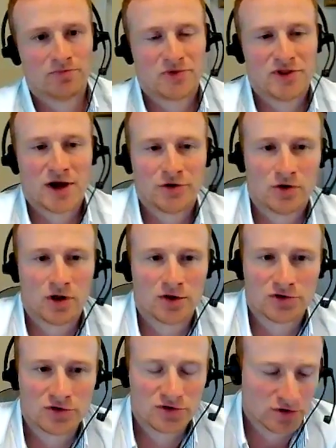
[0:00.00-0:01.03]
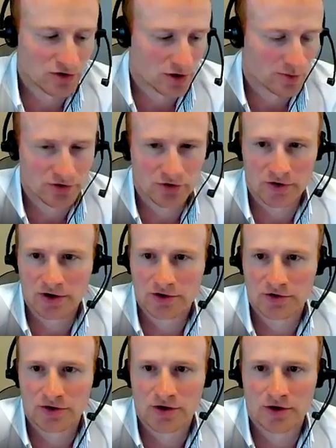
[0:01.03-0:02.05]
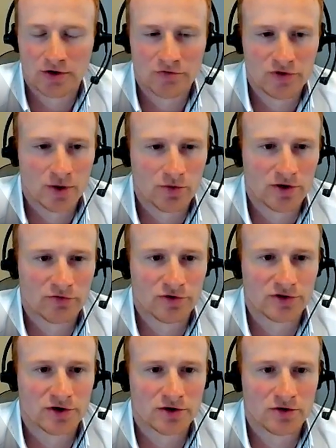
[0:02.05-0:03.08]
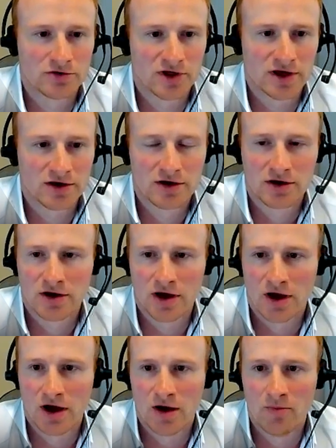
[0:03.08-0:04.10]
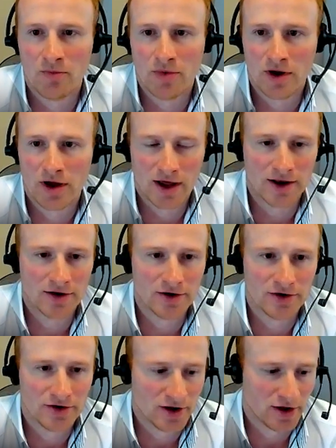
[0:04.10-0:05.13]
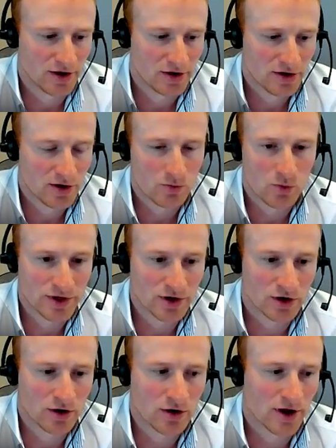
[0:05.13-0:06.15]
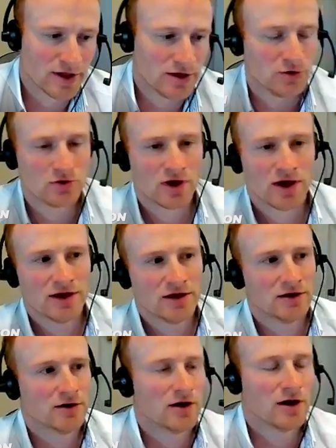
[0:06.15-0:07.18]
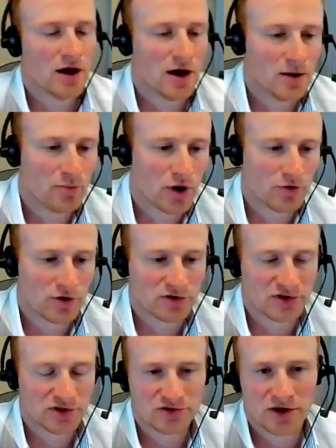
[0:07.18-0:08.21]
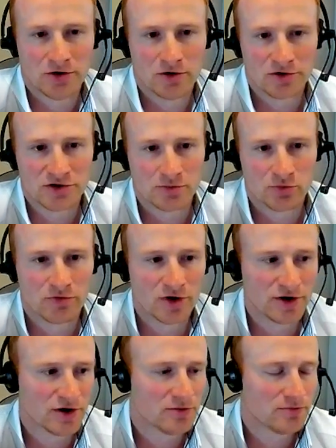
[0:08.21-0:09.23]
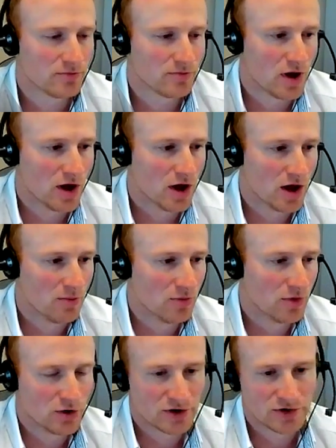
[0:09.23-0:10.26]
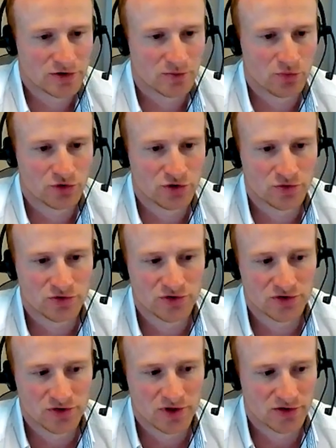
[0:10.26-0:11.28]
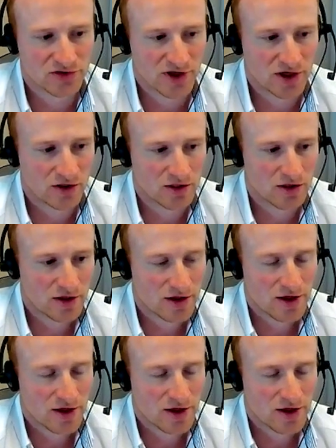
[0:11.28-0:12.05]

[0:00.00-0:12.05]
Daniel Hutchinson. I'm a director of WF Recycle Tech, and we are a UK pyrolysis technology provider looking to produce and sell